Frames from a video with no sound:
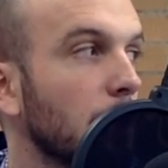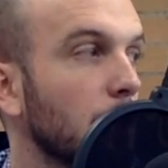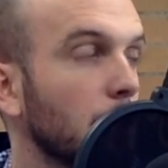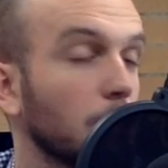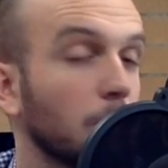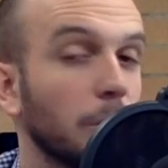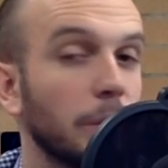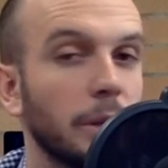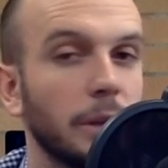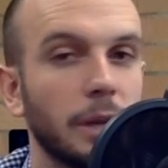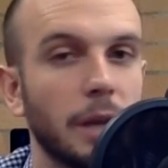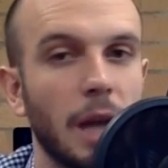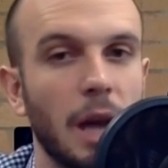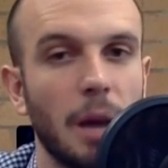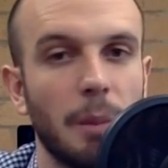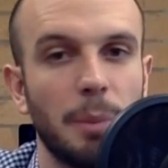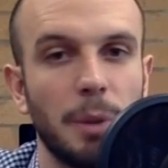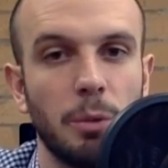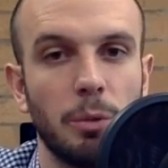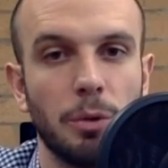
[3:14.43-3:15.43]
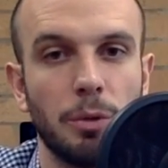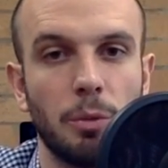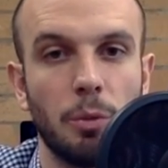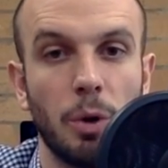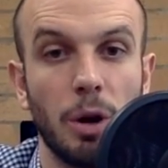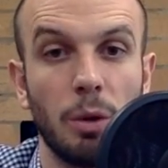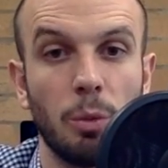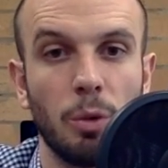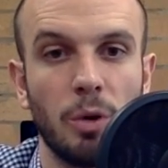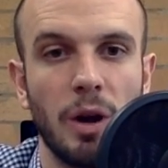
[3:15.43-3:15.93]
really happy with
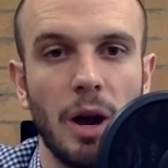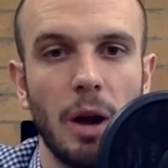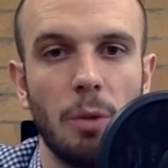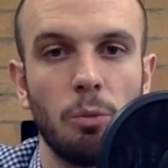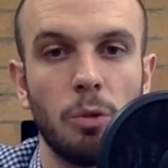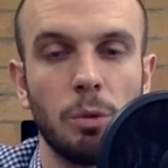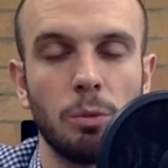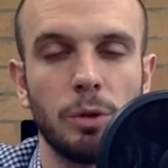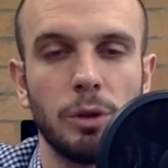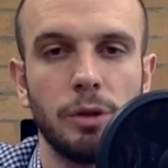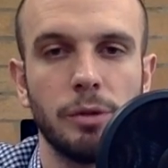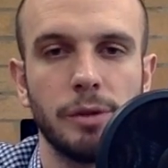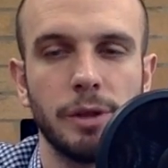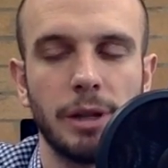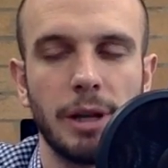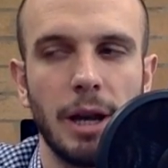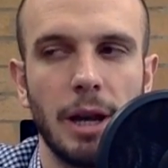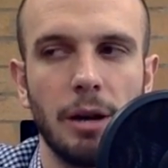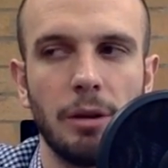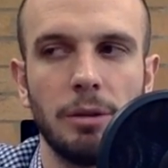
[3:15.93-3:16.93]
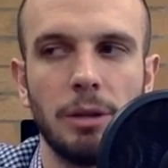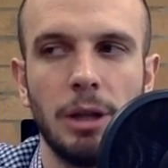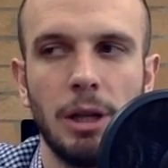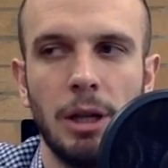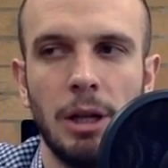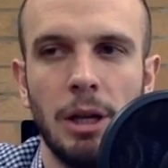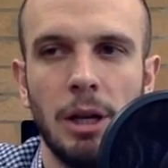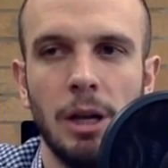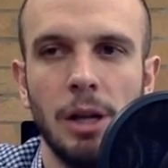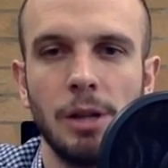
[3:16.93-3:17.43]
where we're at and what we're using now.
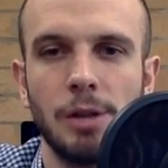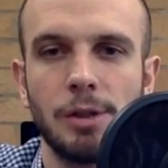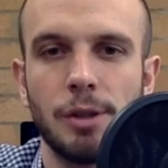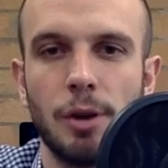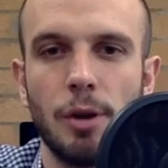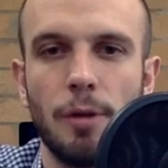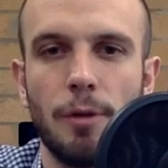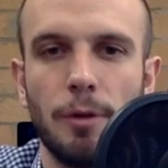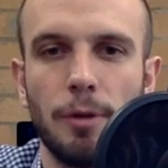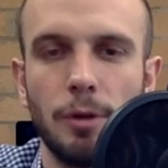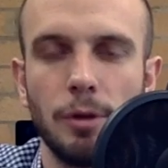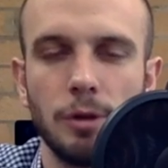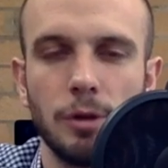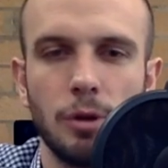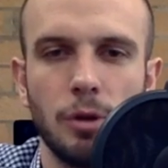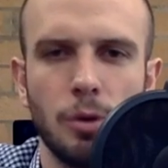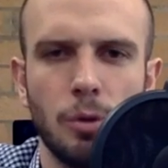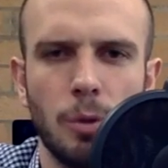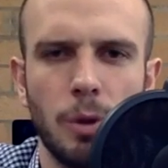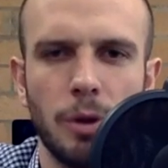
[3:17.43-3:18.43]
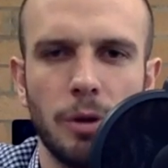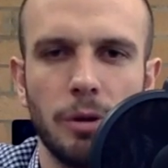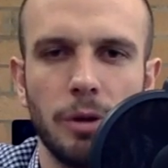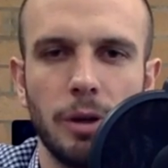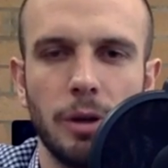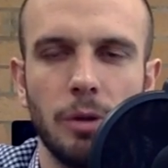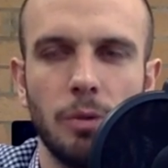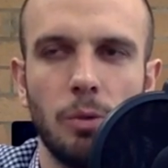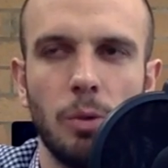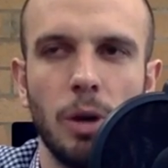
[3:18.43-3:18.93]
So for those of you who are
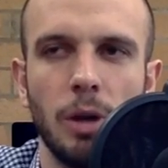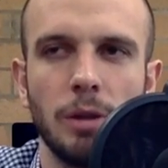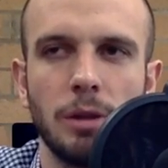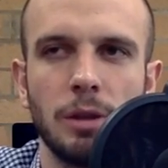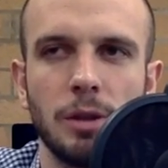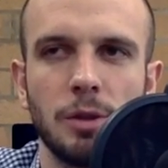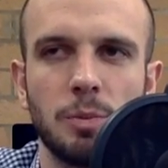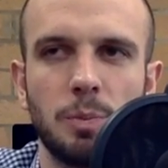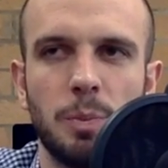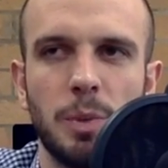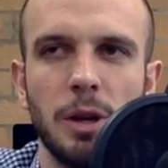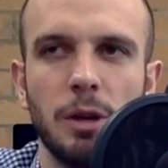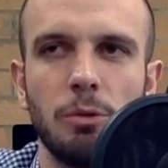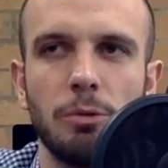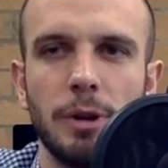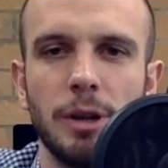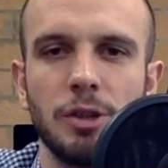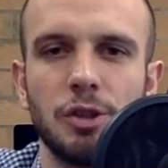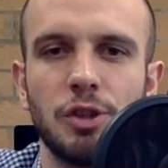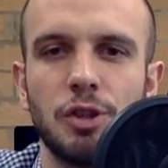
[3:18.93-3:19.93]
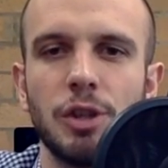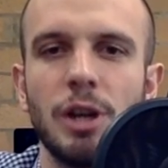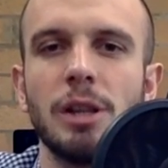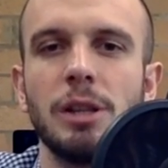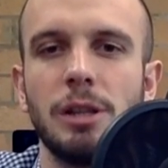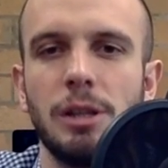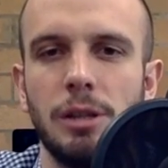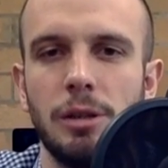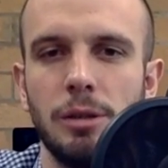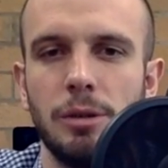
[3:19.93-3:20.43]
wondering, what does Big Red
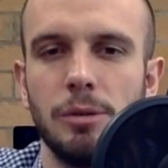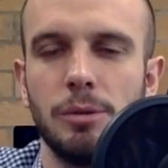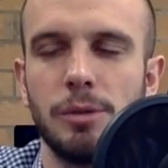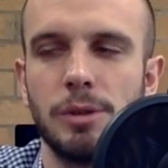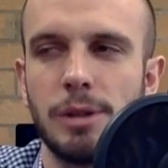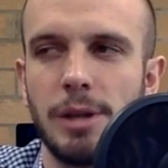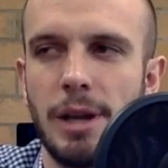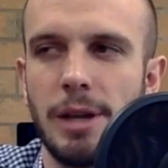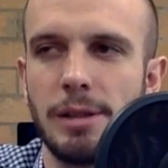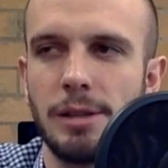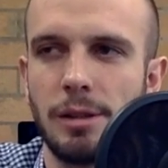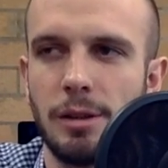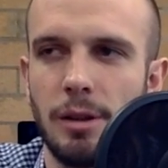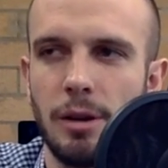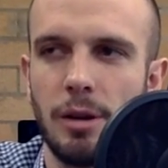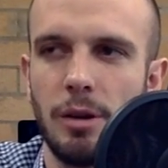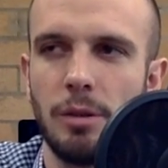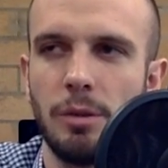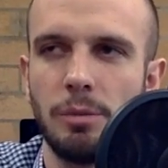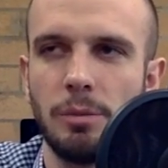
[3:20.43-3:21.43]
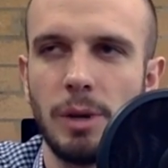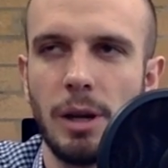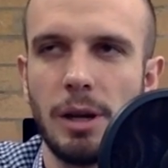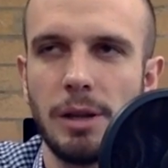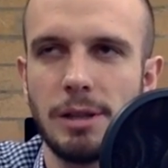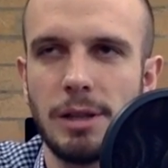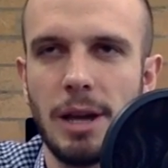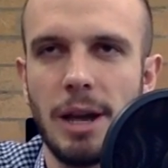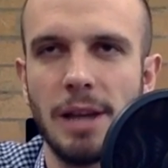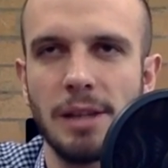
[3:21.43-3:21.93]
Jelly use as their
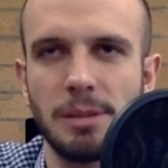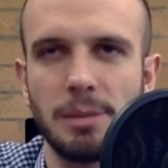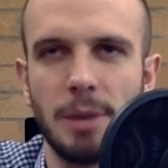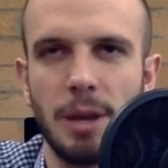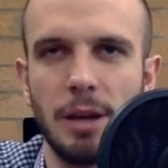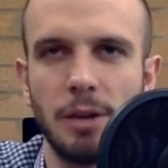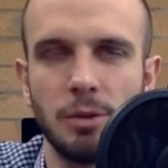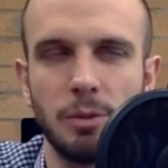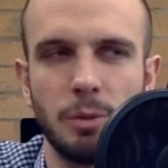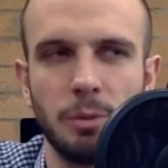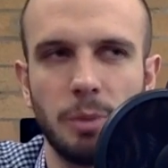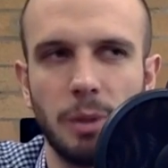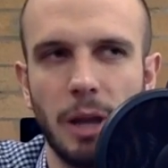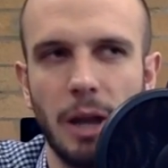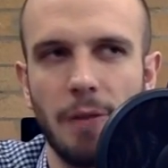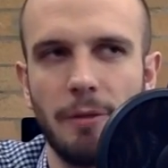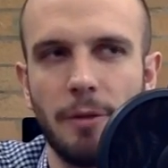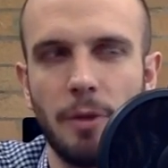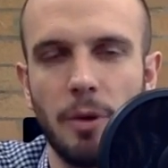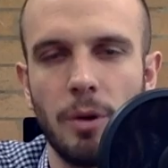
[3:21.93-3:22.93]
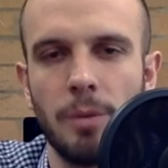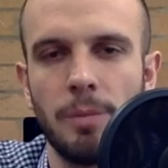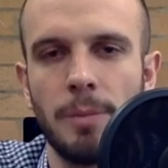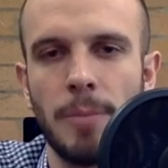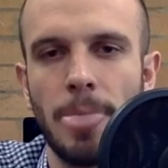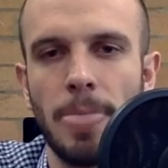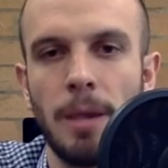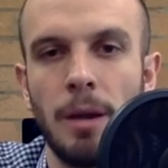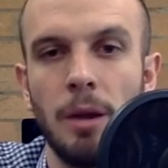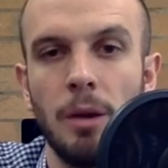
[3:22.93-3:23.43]
task management platform?
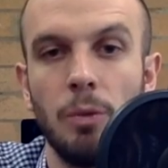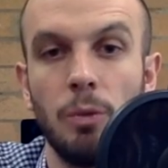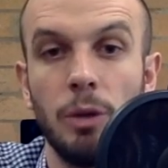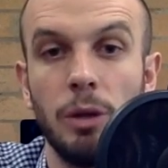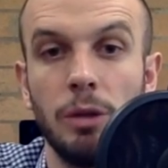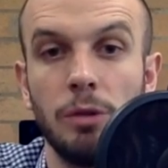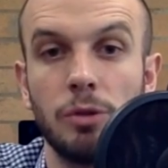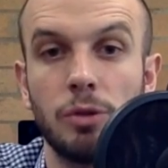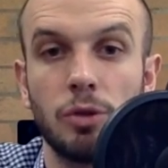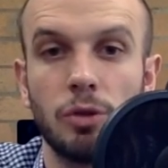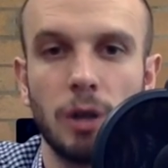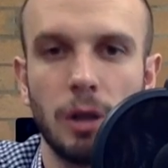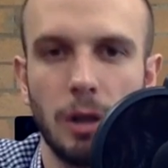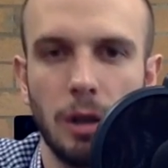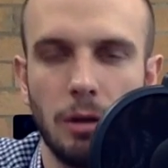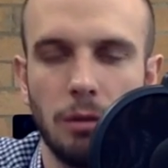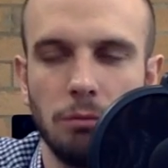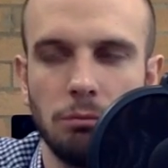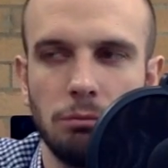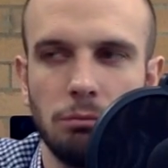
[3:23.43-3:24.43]
We use Trello,